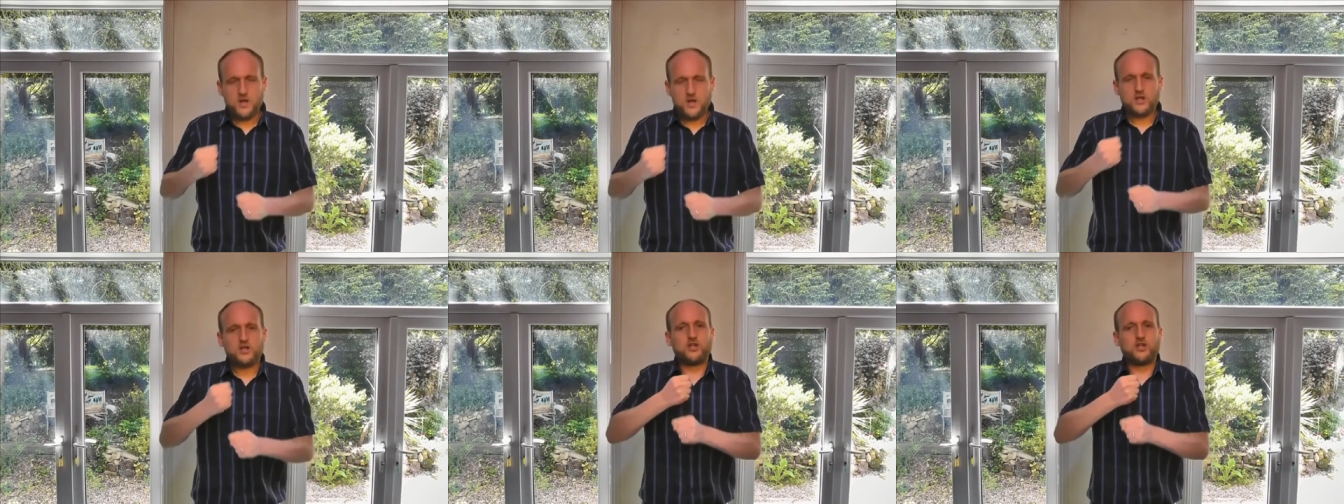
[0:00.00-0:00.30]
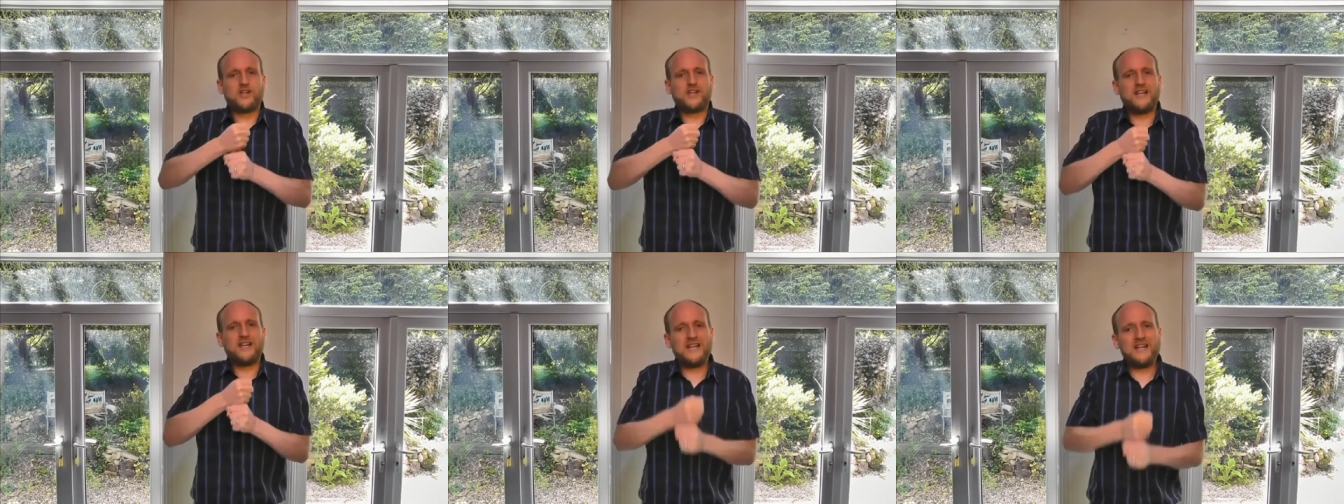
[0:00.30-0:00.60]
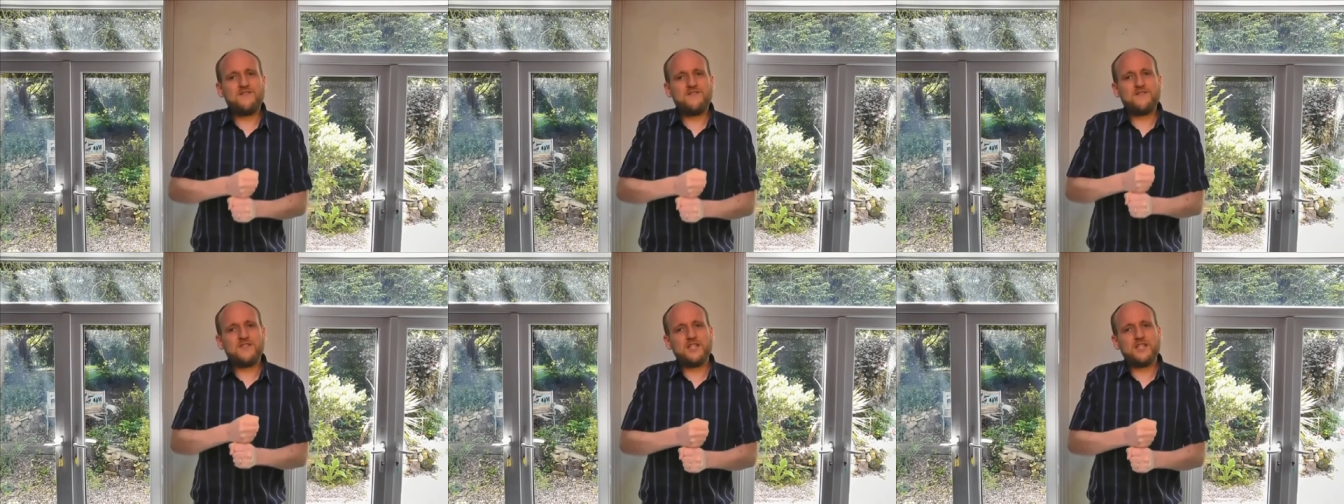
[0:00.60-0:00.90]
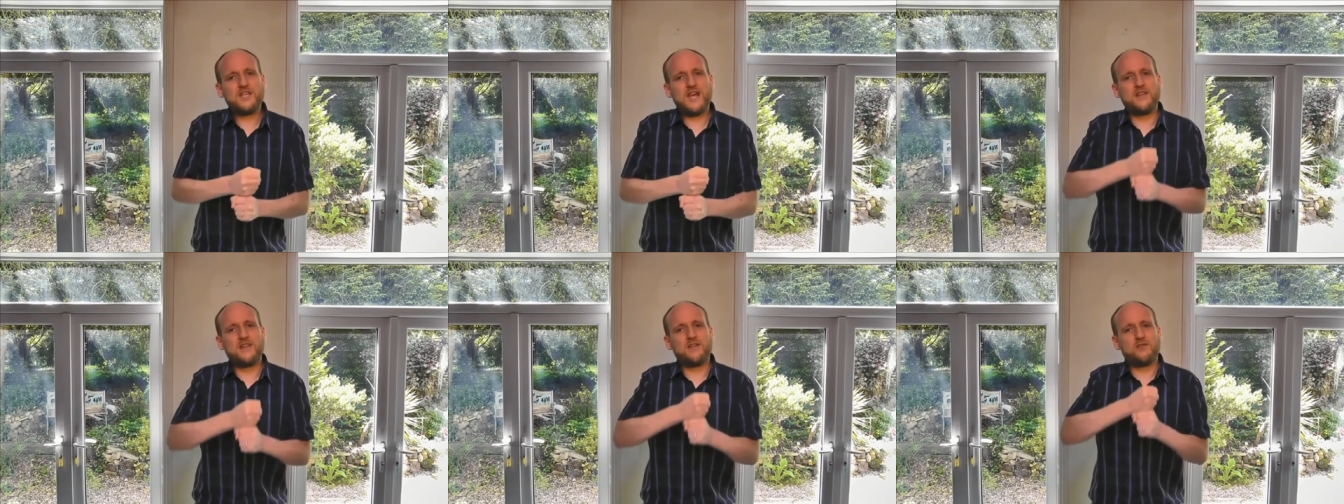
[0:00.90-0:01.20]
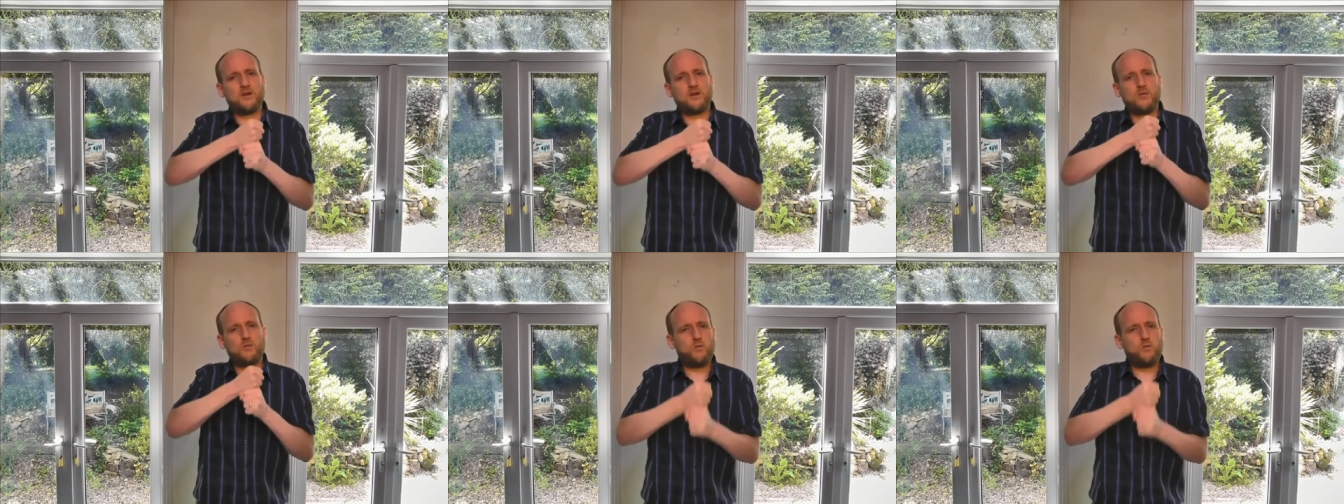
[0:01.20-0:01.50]
could live
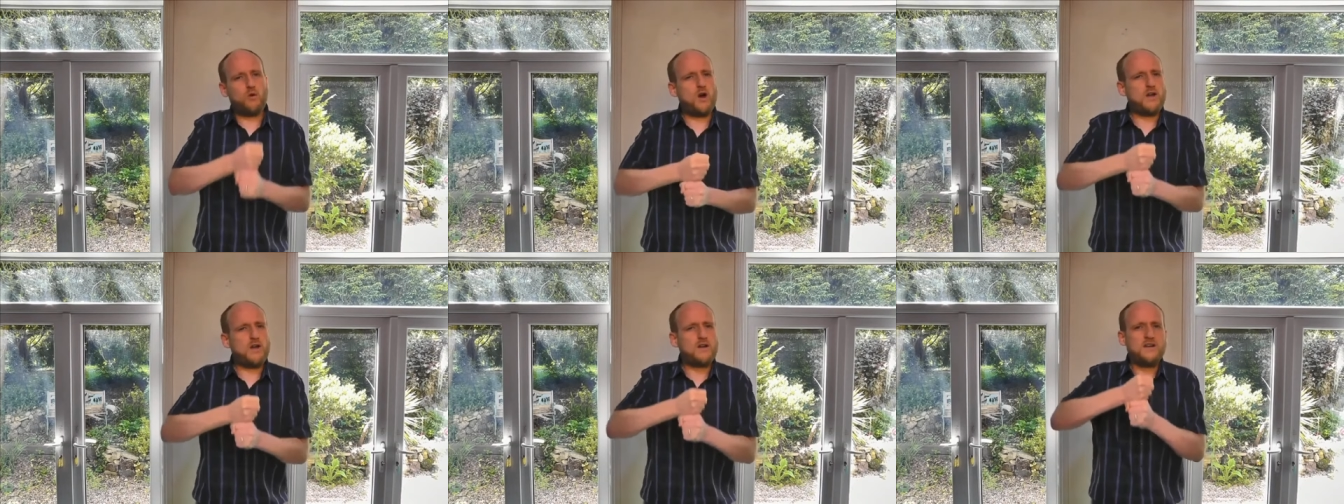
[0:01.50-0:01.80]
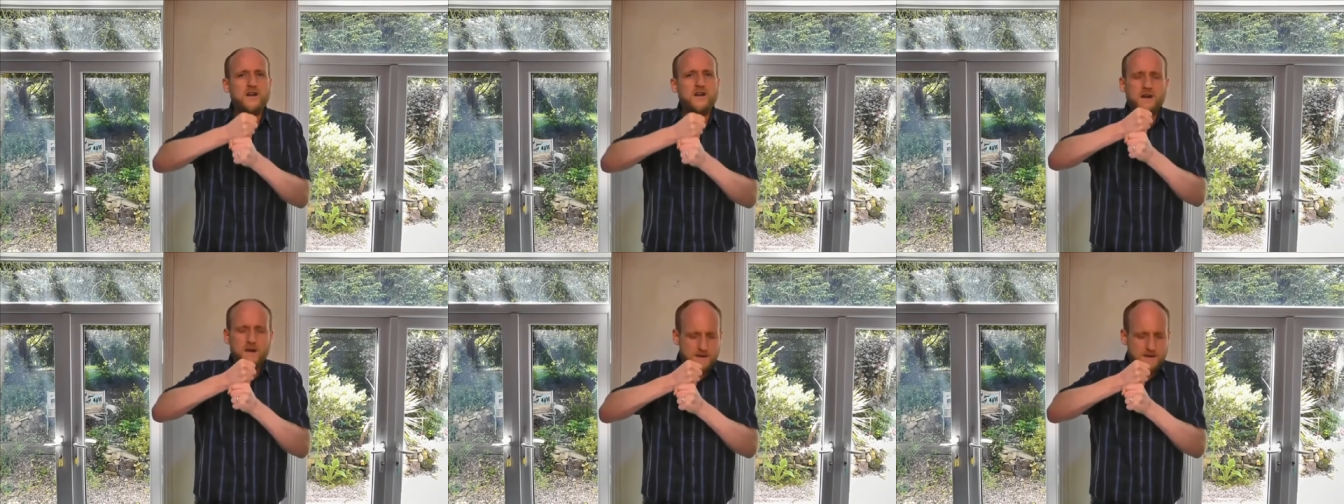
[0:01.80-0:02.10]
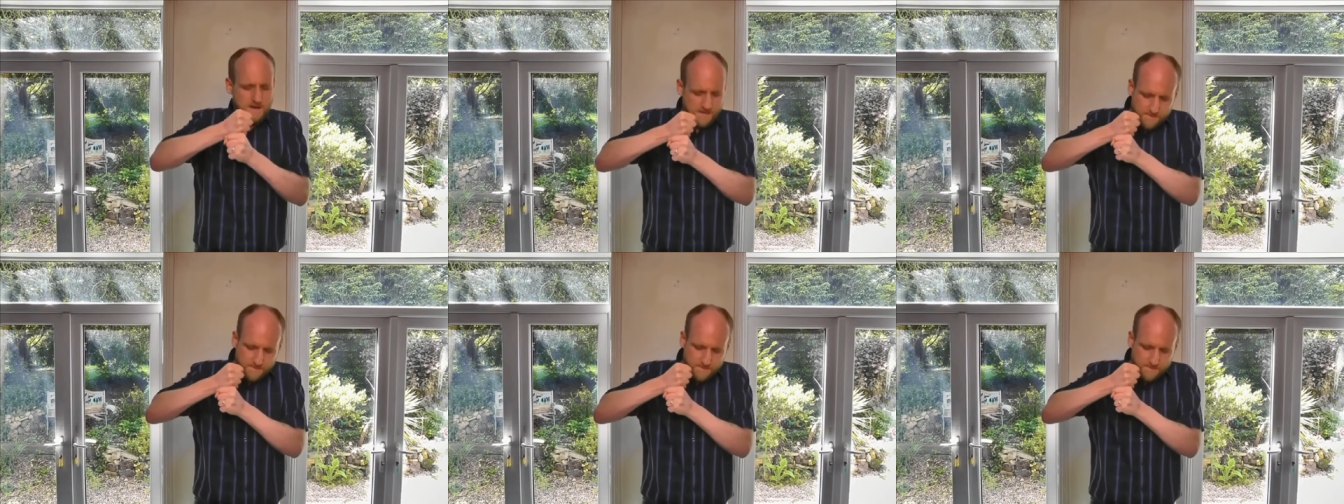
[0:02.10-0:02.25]
together in one,